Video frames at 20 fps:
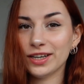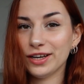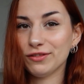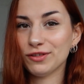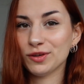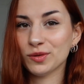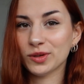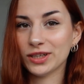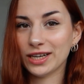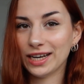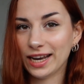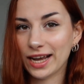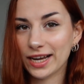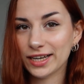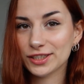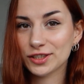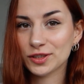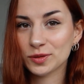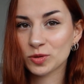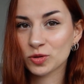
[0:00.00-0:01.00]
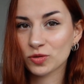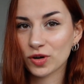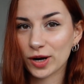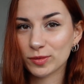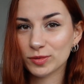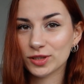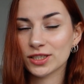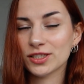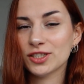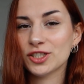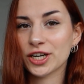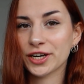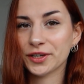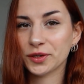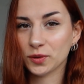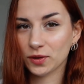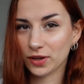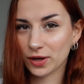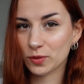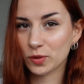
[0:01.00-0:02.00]
If you want to like, subscribe to the
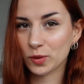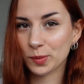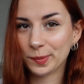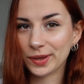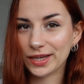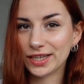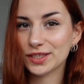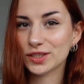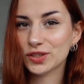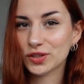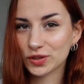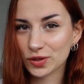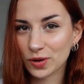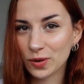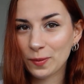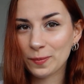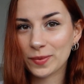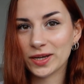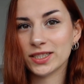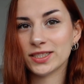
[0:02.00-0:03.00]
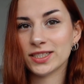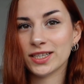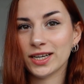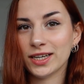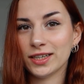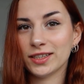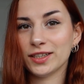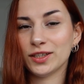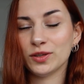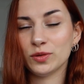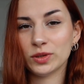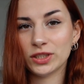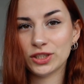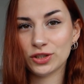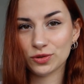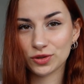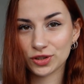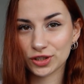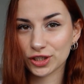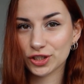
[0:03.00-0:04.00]
channel, that would be so amazing. And I
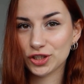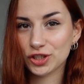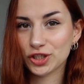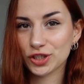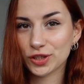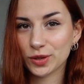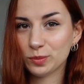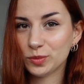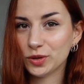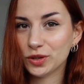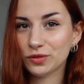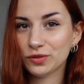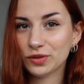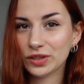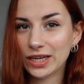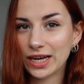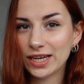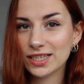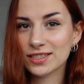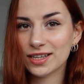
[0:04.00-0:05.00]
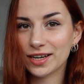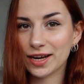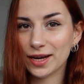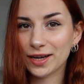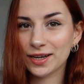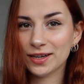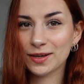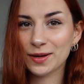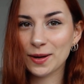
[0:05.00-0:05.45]
wish you such a beautiful day today.